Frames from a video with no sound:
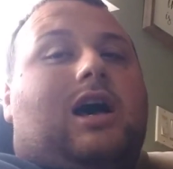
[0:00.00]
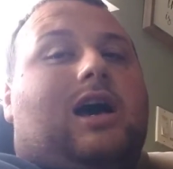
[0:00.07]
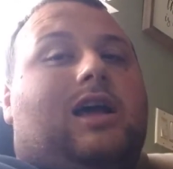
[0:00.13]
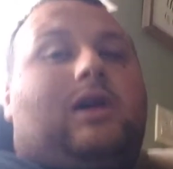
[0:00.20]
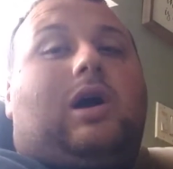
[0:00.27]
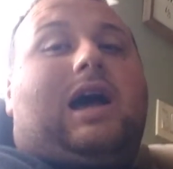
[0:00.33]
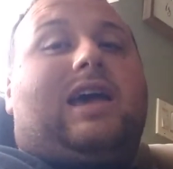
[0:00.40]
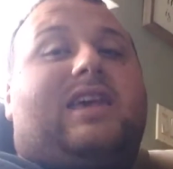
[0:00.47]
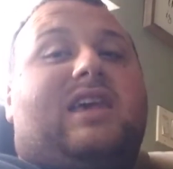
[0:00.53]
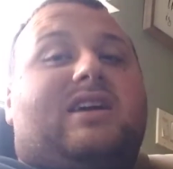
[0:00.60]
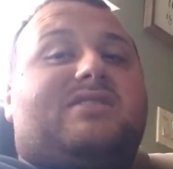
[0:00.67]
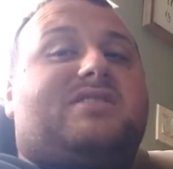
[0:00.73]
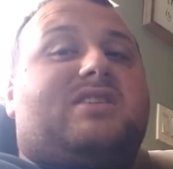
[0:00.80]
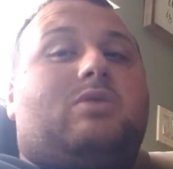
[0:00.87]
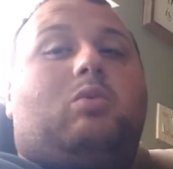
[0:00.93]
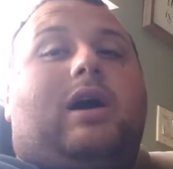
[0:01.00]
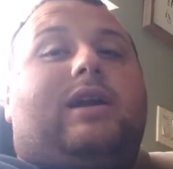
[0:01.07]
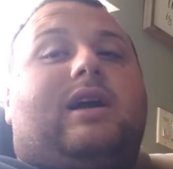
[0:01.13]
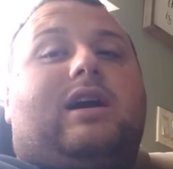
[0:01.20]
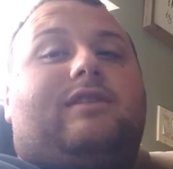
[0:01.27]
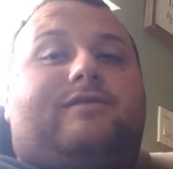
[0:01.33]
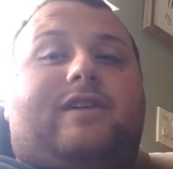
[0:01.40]
I can't see why
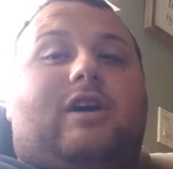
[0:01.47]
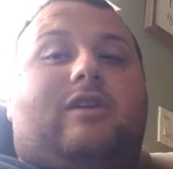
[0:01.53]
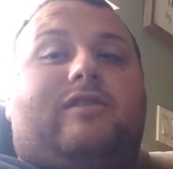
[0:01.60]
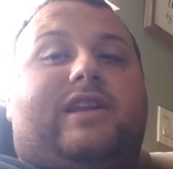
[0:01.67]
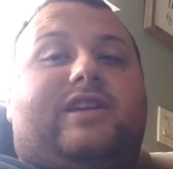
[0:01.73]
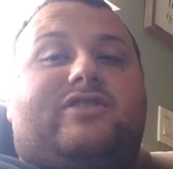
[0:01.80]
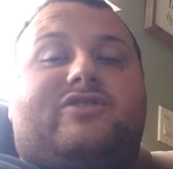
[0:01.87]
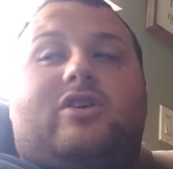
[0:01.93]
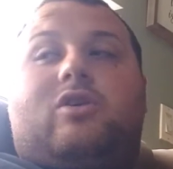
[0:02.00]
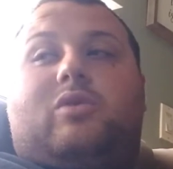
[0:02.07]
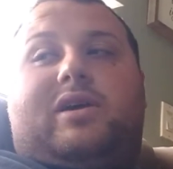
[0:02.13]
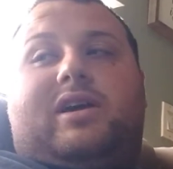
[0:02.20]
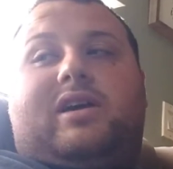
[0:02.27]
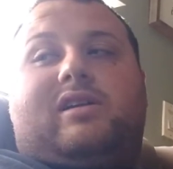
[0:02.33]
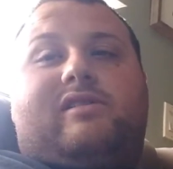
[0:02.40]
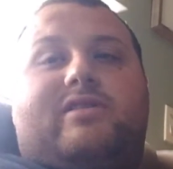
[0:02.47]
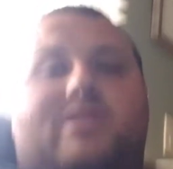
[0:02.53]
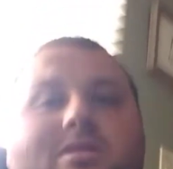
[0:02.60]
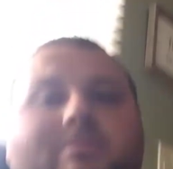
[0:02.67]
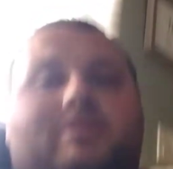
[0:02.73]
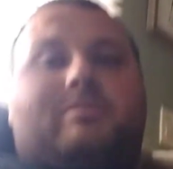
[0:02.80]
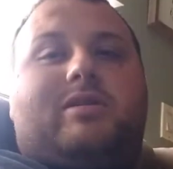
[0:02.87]
not Val Venus going into the
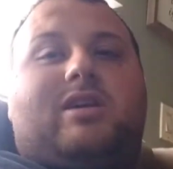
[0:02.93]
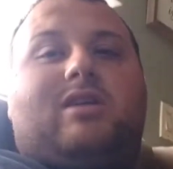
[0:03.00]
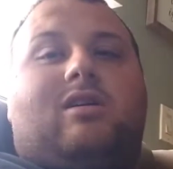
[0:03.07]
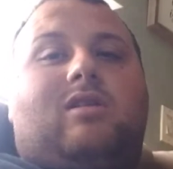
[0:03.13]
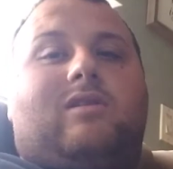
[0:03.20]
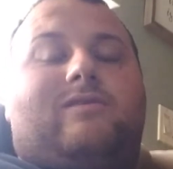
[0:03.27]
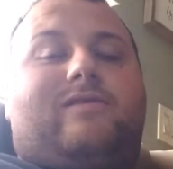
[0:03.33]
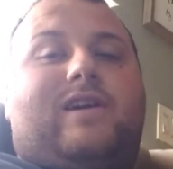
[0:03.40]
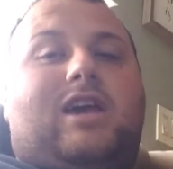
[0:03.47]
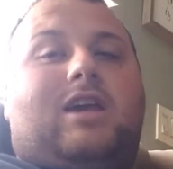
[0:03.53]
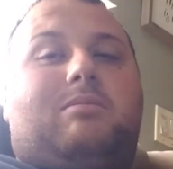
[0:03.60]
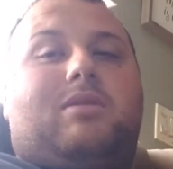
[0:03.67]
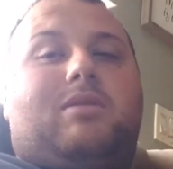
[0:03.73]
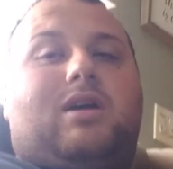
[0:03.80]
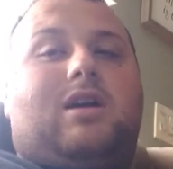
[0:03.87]
WWE Hall of Fame.